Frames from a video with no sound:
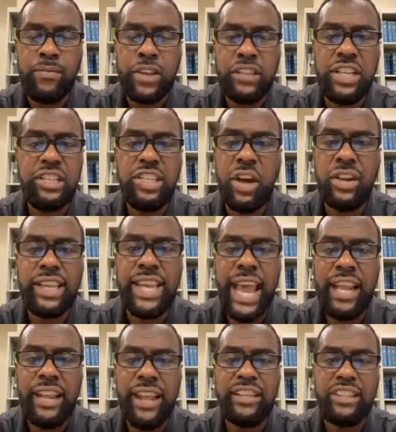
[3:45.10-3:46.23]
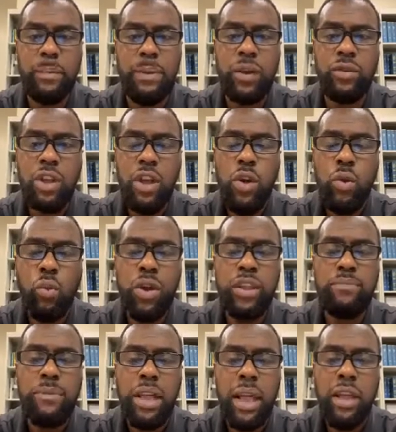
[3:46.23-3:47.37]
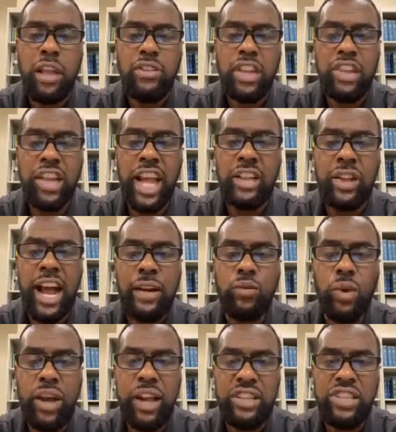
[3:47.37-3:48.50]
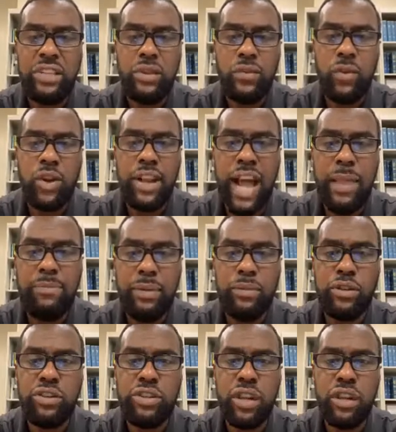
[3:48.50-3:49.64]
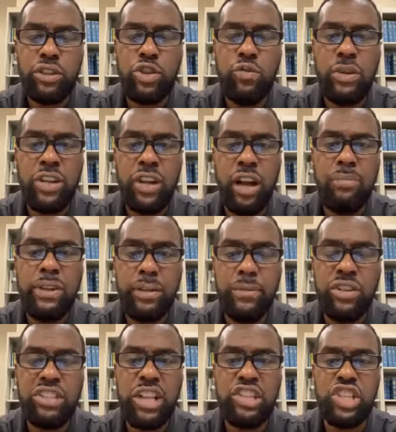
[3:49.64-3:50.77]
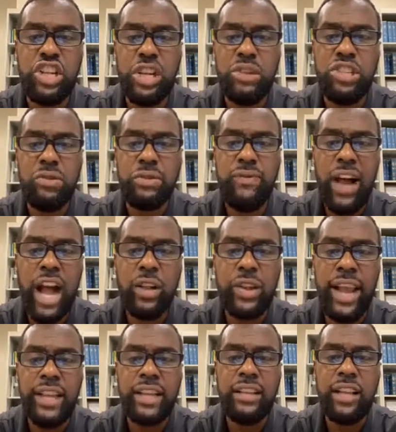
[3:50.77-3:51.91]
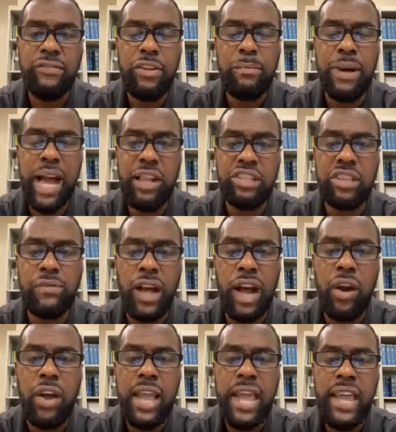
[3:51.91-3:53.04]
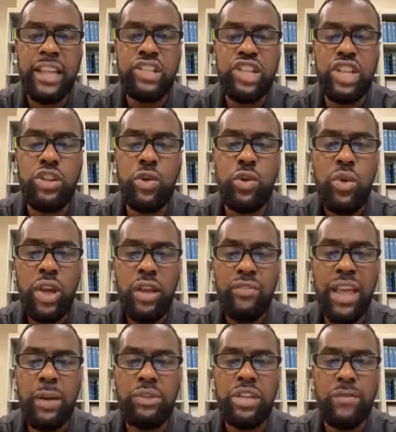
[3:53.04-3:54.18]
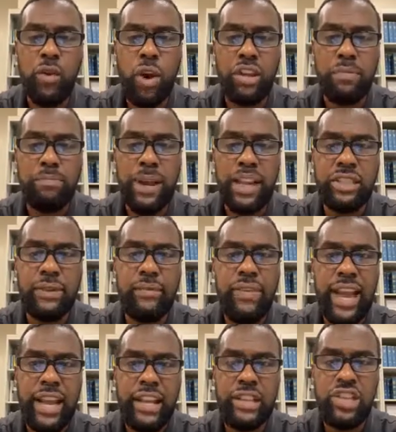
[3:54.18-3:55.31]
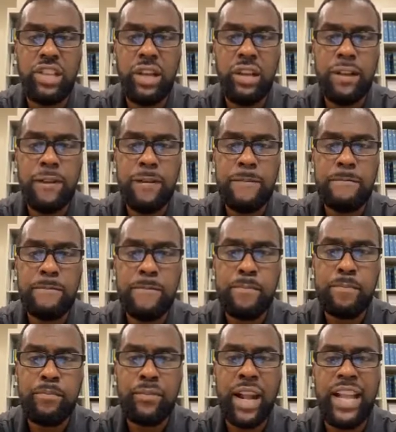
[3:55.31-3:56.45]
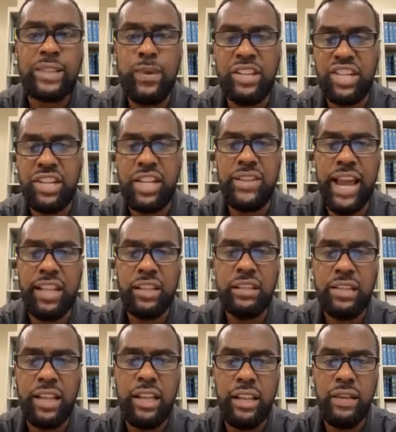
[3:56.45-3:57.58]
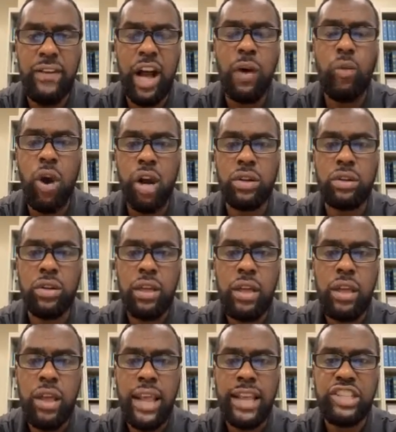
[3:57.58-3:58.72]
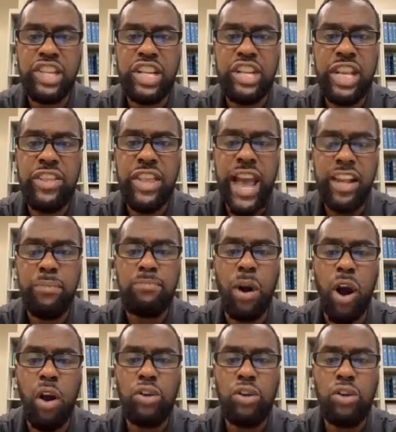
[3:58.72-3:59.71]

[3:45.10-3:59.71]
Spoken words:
Didn't tell the candidates about when the deadline was for non-members to become members because she knew she was violating the policy file and she knew that would give her a competitive advantage. That's why she did that, Yvonne Walker. And she did that, and Paul